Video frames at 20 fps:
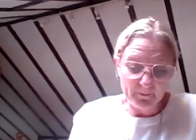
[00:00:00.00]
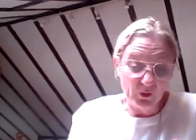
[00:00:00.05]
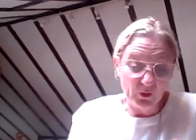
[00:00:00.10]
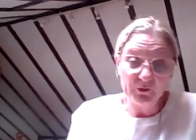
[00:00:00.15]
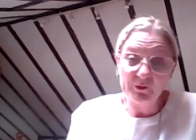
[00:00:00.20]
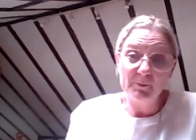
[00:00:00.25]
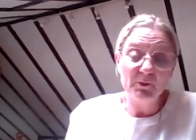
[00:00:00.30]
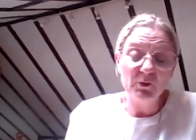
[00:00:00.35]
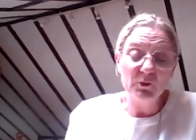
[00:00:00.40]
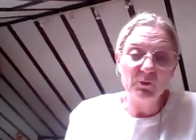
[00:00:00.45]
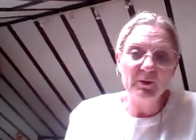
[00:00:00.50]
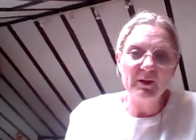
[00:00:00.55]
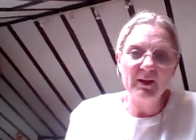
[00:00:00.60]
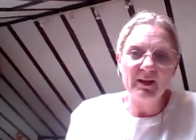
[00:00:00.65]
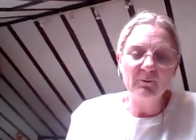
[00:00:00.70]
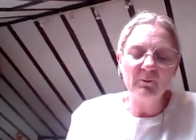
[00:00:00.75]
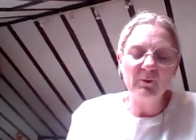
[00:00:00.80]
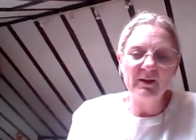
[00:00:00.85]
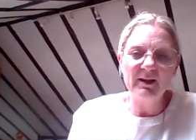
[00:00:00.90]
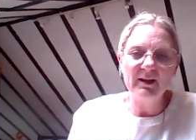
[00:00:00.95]
possible
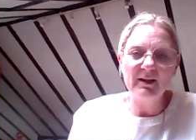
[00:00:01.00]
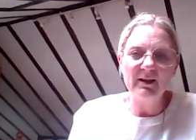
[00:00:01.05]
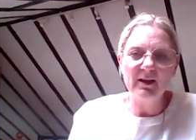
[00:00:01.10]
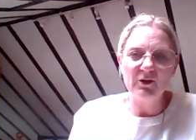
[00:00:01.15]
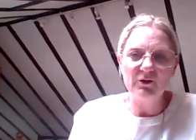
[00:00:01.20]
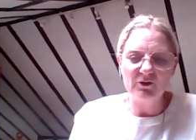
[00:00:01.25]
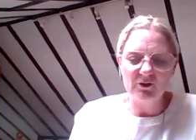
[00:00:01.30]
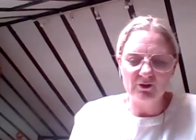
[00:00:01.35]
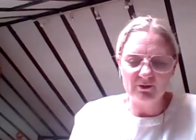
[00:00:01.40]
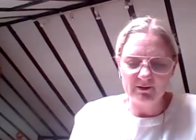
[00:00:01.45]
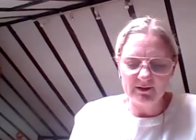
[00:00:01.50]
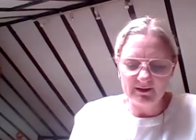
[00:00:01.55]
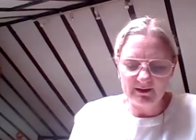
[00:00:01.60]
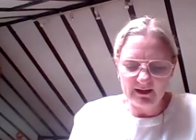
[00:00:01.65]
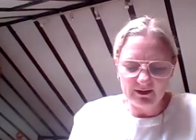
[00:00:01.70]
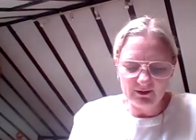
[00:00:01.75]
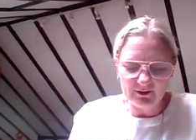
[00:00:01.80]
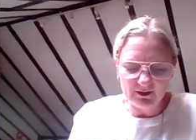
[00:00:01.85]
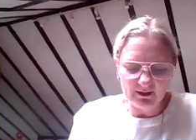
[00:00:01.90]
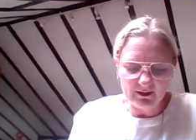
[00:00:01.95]
within those
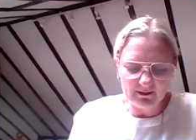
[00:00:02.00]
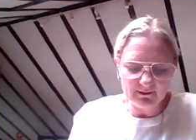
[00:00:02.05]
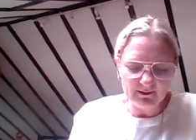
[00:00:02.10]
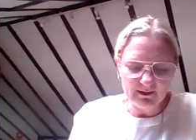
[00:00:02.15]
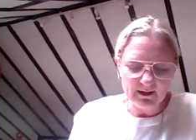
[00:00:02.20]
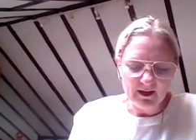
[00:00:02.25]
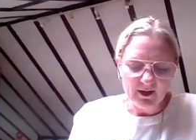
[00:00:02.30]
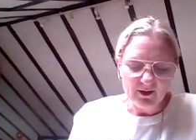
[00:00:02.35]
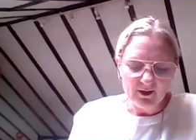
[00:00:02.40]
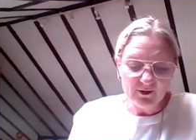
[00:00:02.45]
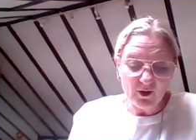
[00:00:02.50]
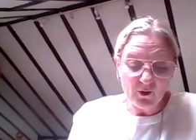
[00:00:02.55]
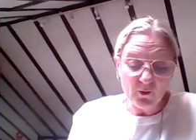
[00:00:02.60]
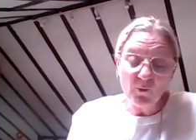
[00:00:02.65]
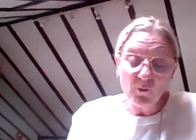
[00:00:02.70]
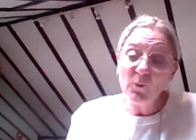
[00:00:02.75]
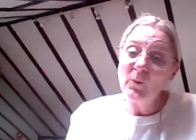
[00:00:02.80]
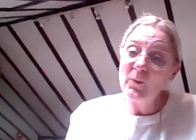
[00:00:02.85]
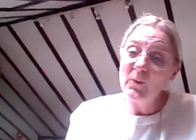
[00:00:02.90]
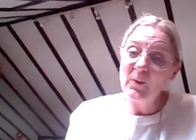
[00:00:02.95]
jurisdictions. So
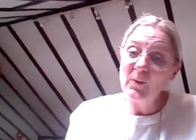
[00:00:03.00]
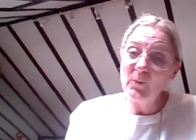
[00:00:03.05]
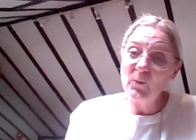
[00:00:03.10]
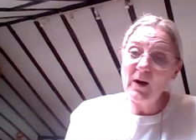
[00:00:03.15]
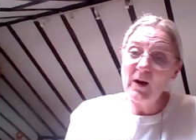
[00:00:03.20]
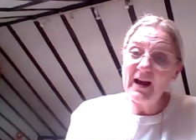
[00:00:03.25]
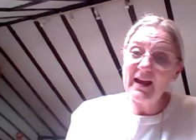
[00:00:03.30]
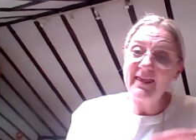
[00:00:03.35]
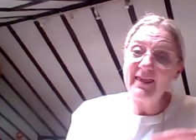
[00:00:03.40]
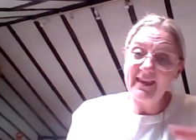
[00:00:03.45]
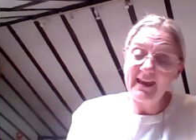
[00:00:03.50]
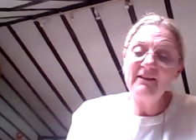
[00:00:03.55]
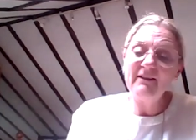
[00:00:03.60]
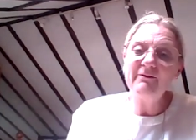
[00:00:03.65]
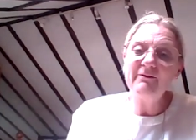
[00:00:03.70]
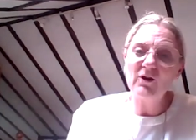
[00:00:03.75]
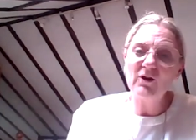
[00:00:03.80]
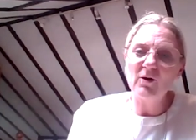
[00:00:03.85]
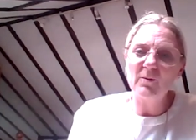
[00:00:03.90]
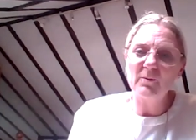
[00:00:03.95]
where
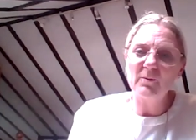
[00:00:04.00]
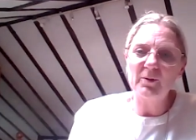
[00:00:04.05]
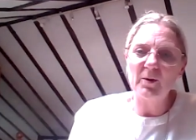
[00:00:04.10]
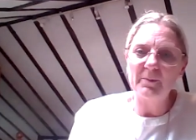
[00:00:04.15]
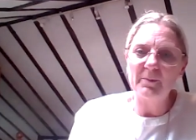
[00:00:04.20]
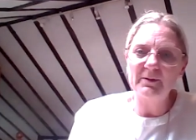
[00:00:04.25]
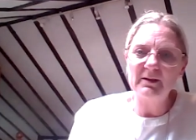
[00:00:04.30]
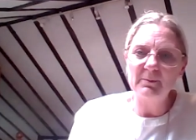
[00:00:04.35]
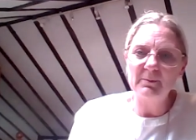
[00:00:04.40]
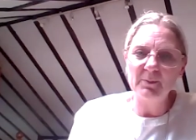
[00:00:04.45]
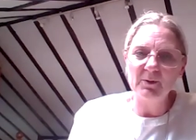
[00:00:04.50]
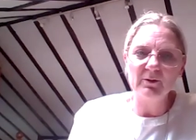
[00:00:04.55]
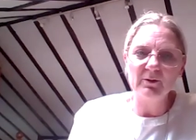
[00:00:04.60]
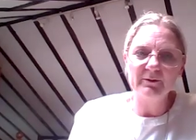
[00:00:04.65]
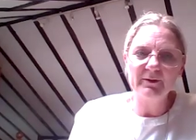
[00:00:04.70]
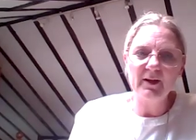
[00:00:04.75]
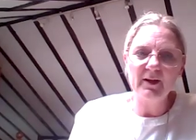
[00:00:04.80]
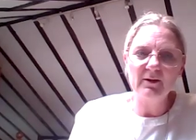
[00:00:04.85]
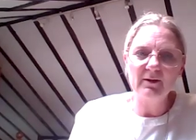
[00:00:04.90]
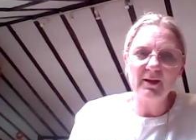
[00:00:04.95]
they've got property
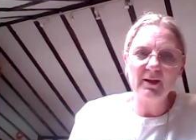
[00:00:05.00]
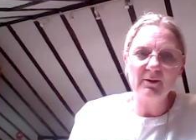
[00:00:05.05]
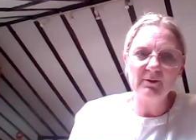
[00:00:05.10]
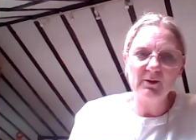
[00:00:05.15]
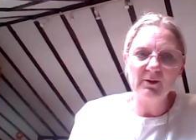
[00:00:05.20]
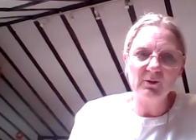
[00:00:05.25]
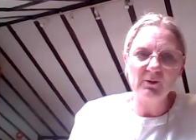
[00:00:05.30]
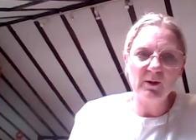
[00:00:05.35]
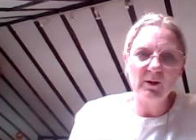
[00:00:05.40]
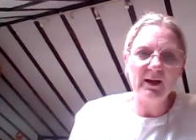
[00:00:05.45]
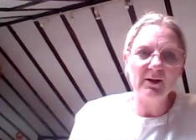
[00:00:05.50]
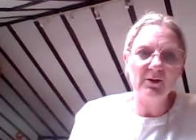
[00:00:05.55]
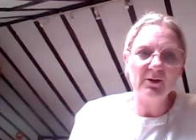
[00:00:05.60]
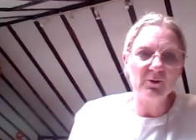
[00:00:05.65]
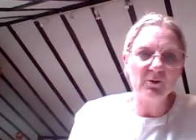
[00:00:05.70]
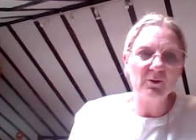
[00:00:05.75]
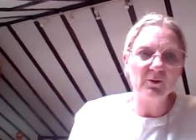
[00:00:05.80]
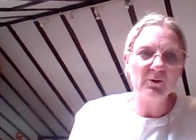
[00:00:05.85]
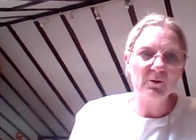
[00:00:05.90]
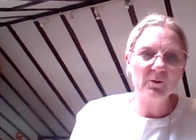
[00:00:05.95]
portfolios as
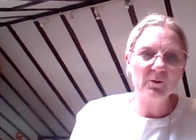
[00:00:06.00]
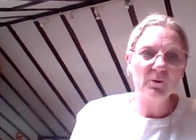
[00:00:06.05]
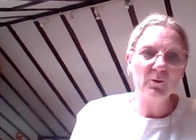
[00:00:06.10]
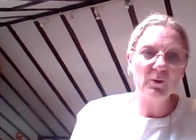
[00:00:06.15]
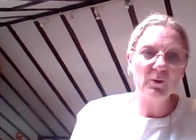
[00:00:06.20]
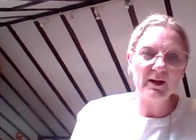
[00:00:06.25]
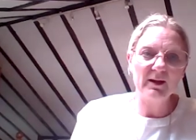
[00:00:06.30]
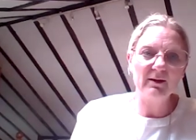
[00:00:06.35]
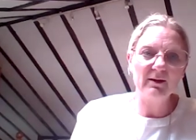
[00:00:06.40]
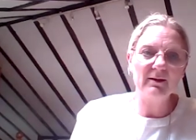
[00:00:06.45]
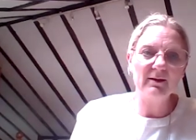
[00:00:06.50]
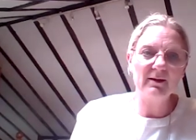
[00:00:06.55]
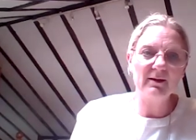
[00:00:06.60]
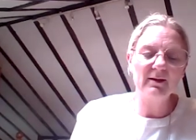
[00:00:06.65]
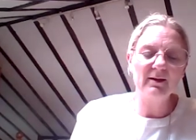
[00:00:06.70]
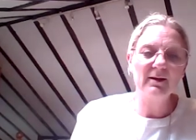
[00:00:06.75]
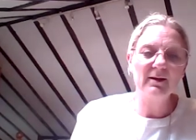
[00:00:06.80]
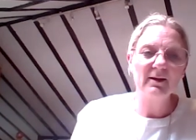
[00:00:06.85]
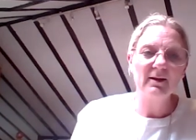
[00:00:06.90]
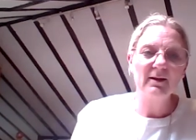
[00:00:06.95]
well with
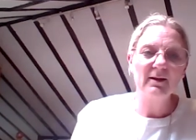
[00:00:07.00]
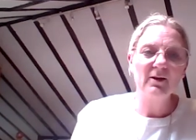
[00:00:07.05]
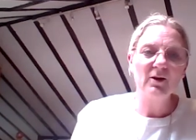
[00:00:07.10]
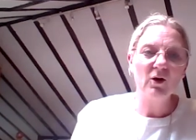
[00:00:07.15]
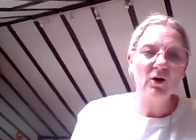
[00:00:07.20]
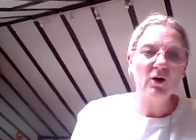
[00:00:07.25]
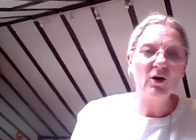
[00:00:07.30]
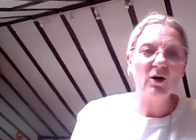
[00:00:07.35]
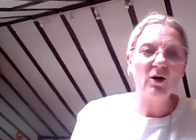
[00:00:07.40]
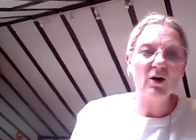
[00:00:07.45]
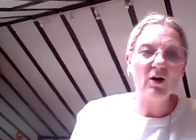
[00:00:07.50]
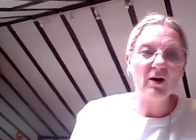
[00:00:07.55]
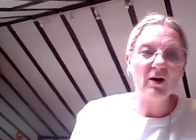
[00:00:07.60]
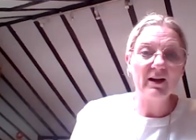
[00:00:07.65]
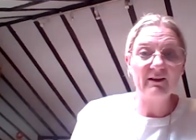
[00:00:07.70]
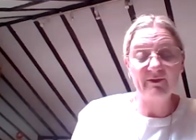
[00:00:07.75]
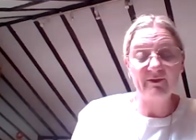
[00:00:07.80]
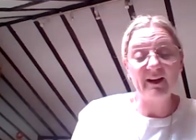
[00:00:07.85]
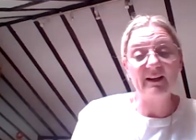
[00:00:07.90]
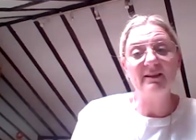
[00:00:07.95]

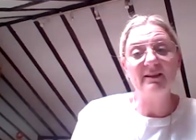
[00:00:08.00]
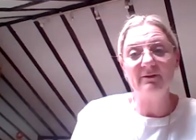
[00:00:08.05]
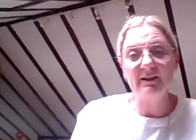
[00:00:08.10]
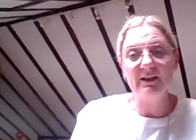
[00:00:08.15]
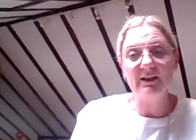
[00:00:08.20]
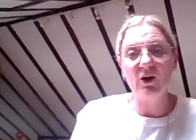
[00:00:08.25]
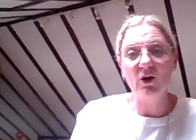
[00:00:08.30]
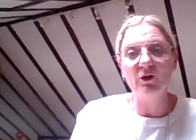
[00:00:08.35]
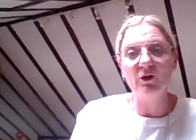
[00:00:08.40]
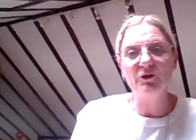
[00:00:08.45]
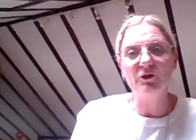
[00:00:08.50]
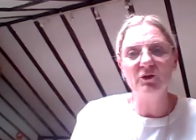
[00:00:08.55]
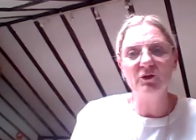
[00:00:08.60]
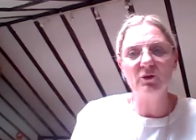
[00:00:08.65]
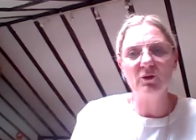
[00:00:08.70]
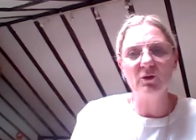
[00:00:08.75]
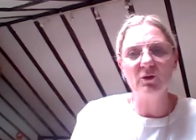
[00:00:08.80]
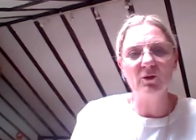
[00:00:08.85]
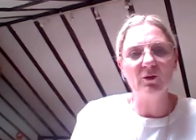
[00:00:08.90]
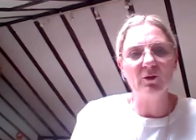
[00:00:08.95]
effectively
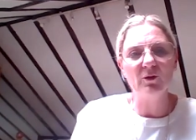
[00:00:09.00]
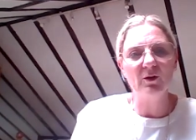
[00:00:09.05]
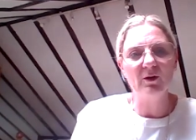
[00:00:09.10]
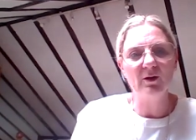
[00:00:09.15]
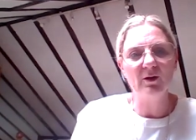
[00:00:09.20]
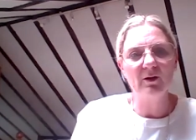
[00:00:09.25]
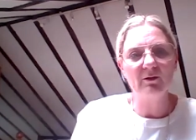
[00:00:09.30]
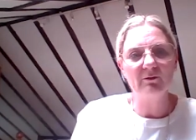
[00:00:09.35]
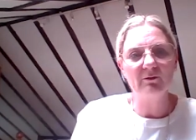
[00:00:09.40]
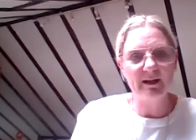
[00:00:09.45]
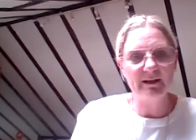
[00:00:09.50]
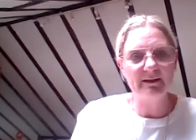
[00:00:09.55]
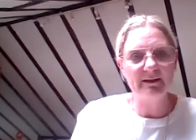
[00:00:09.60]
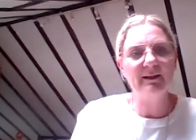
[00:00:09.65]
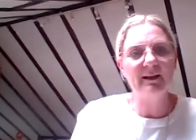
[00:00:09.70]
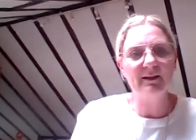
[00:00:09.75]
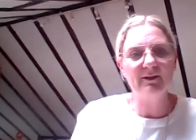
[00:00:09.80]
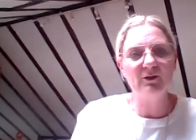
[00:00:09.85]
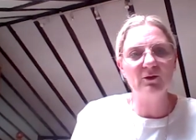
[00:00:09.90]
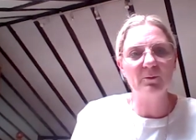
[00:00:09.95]
onshore
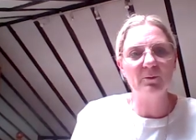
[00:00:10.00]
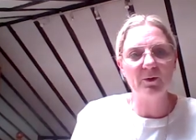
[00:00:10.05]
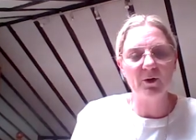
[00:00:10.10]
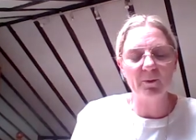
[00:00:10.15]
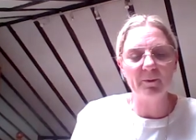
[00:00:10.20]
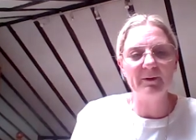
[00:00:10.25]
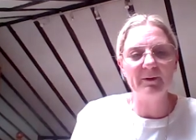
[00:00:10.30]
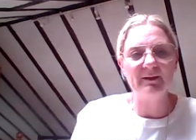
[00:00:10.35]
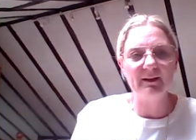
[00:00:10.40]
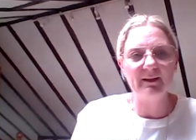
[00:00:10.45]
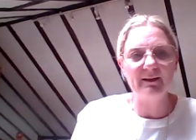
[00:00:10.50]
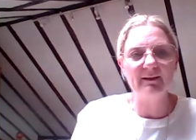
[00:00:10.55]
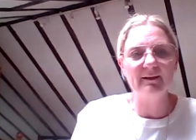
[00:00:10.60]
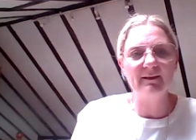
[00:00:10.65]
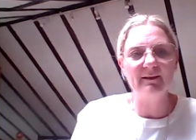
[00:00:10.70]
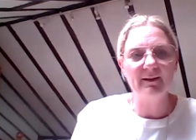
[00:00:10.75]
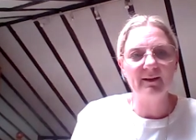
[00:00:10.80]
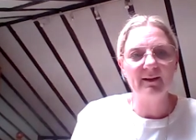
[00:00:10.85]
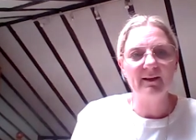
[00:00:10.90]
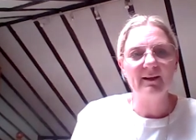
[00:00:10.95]
residential
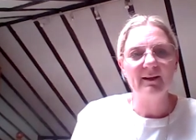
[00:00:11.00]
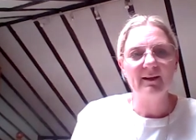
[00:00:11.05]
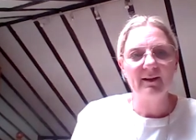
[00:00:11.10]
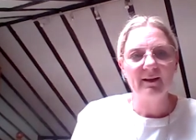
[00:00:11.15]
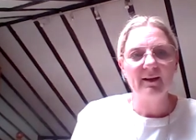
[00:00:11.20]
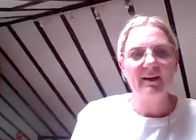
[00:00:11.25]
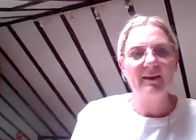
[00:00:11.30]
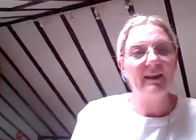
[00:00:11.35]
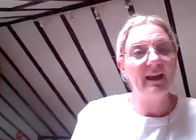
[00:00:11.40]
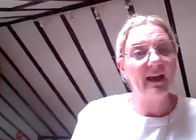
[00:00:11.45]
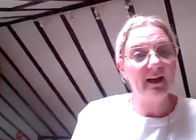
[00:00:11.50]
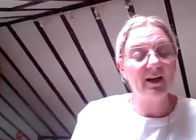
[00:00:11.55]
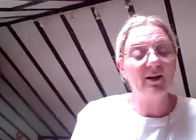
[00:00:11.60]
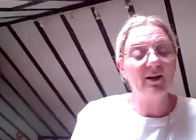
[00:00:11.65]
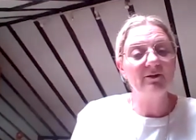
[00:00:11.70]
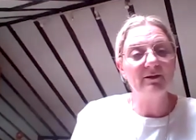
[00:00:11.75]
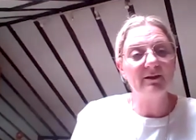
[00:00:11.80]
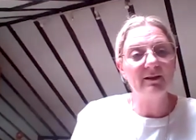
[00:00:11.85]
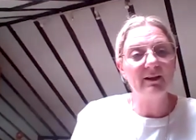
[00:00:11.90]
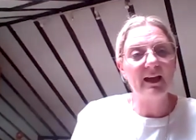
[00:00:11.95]
properties, they're
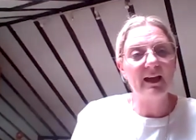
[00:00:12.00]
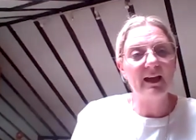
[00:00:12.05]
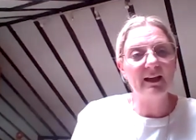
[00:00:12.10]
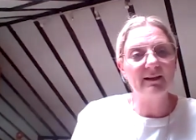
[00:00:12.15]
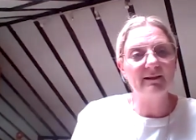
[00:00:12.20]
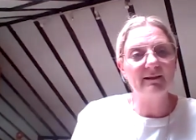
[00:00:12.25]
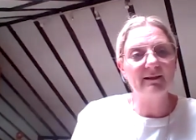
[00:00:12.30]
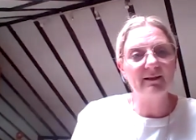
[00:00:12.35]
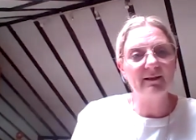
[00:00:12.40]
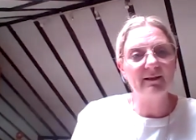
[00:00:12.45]
going to get,